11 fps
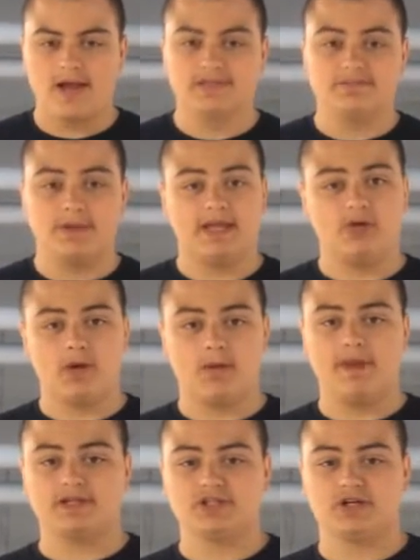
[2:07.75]
is you want to
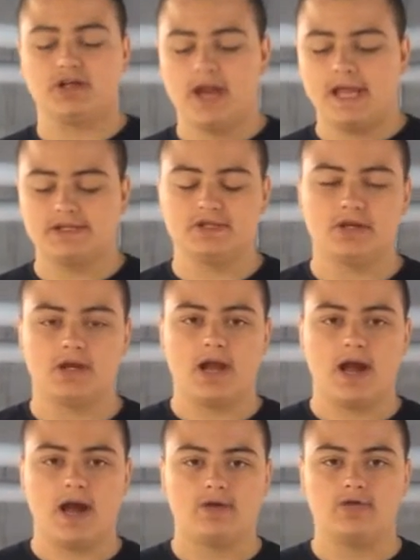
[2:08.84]
make sure your hands are
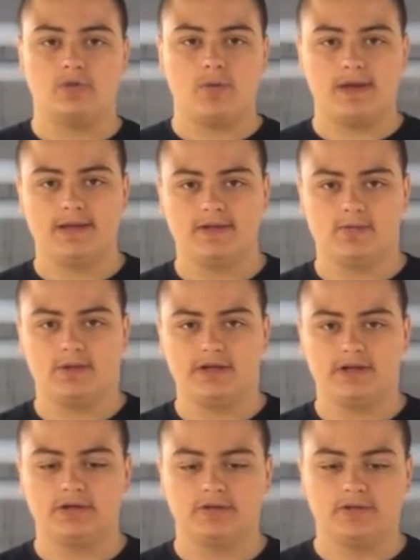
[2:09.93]
out of the way when
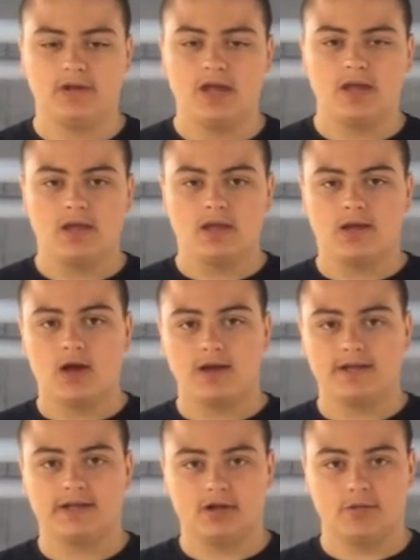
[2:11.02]
you're
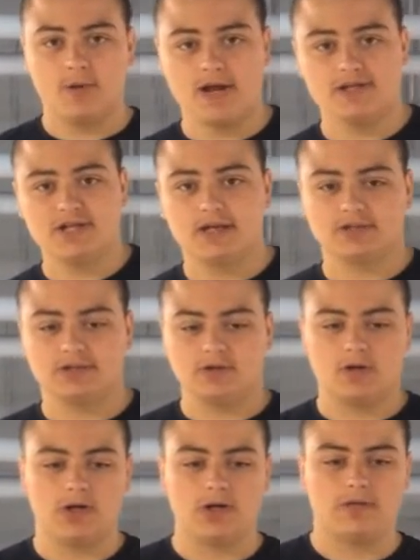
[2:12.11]
cutting your project
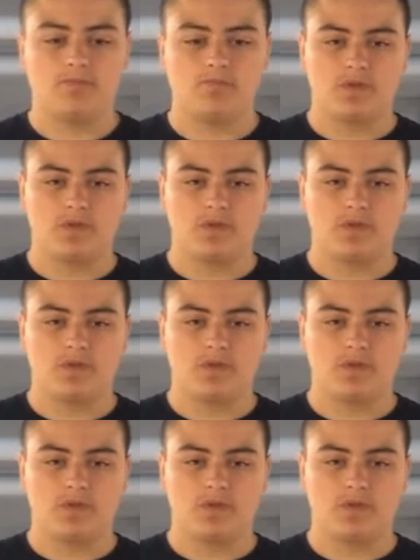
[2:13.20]
or